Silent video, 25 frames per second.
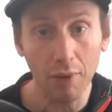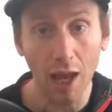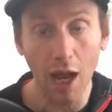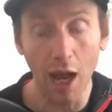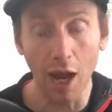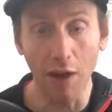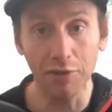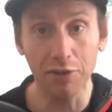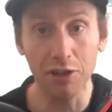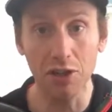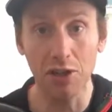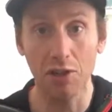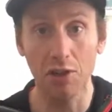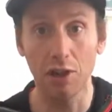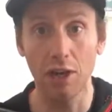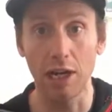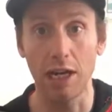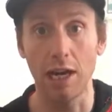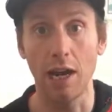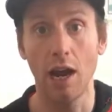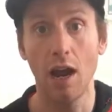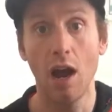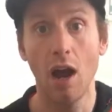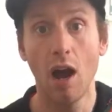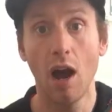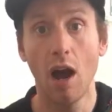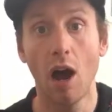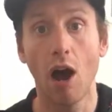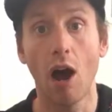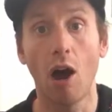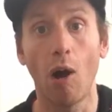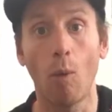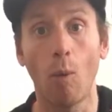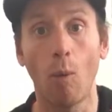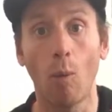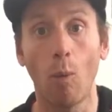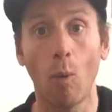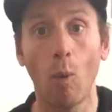After 3,
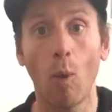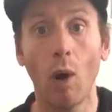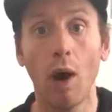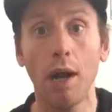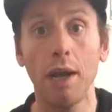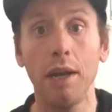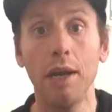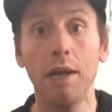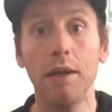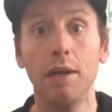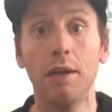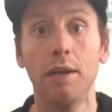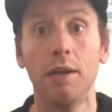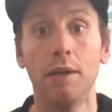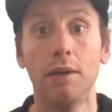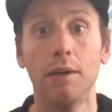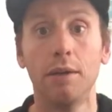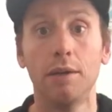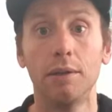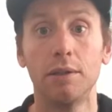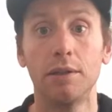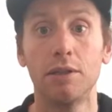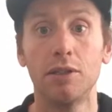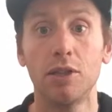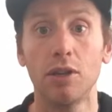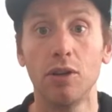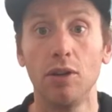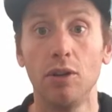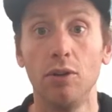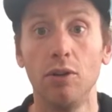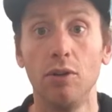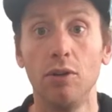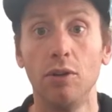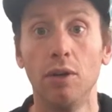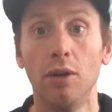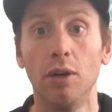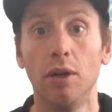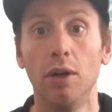1,
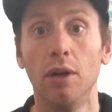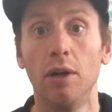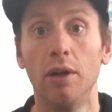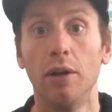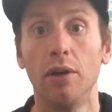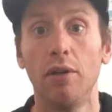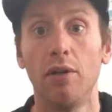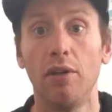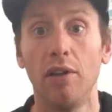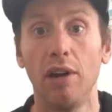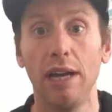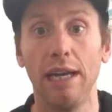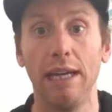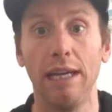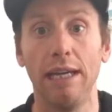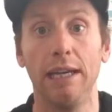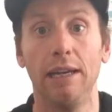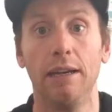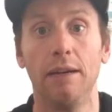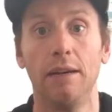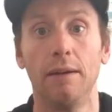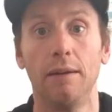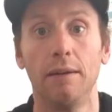2, 3.